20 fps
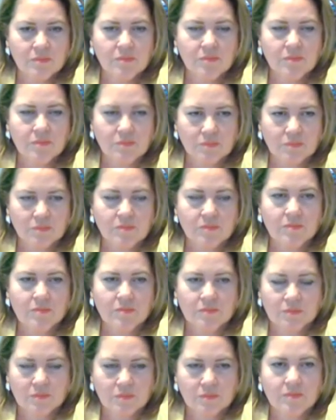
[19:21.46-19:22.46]

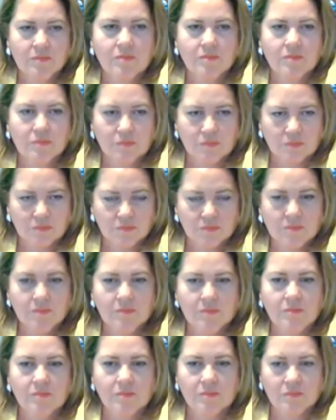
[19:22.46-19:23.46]

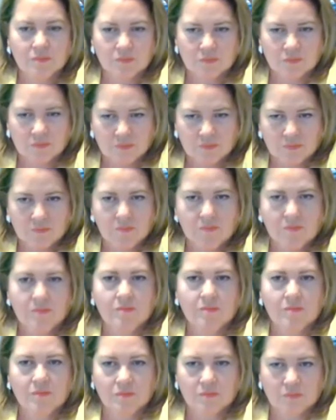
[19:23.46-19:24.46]

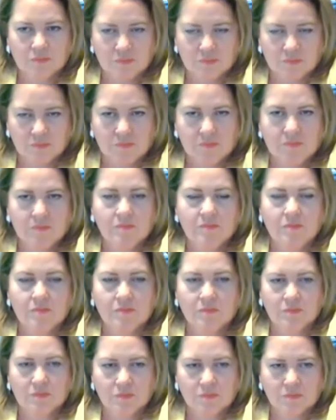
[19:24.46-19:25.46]

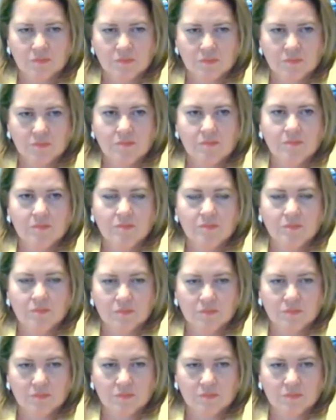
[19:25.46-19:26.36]
The person shown says nothing.